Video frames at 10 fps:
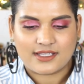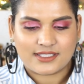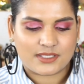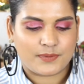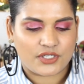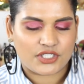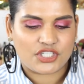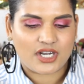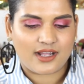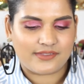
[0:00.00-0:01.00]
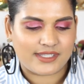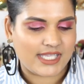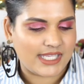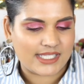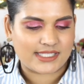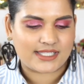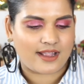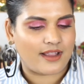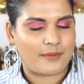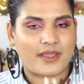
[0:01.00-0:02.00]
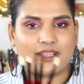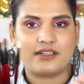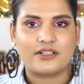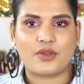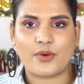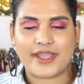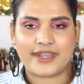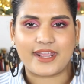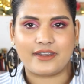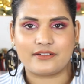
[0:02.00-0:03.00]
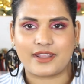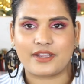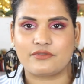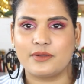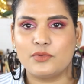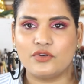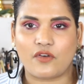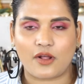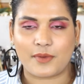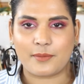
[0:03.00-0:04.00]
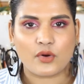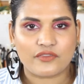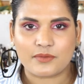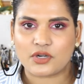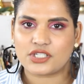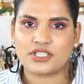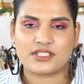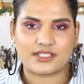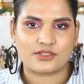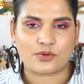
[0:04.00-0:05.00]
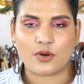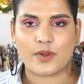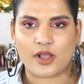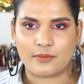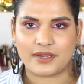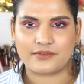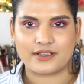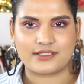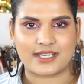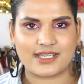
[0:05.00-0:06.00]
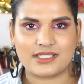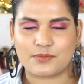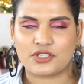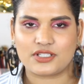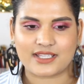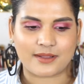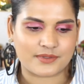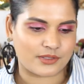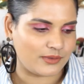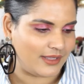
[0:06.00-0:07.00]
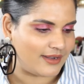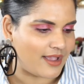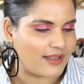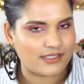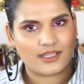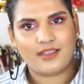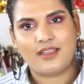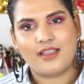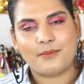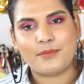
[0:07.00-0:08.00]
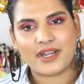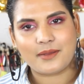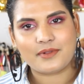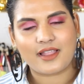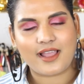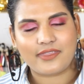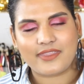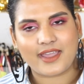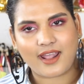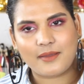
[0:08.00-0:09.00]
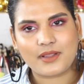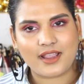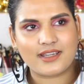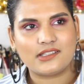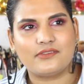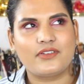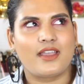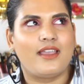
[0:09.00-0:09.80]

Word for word: splurged on these. Am I gonna go ahead and like remove all my Morphe brushes and throw away all my Real Techniques brushes? Absolutely not. But I'm glad that I'm kind of